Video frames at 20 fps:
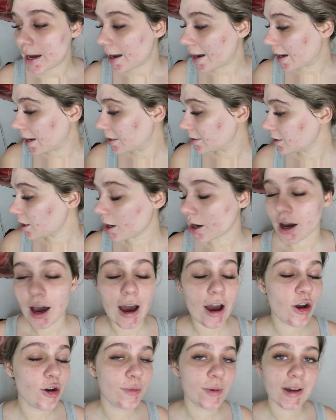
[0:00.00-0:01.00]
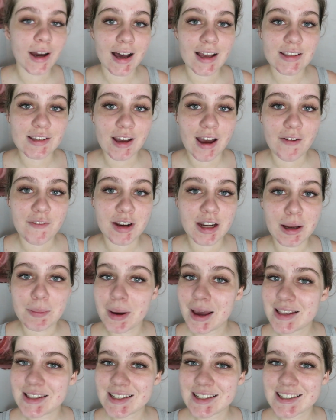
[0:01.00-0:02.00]
Yeah, I hope you guys are having an
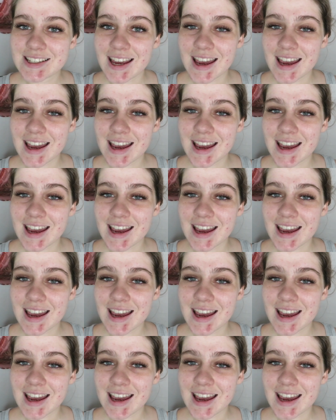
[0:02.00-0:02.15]
amazing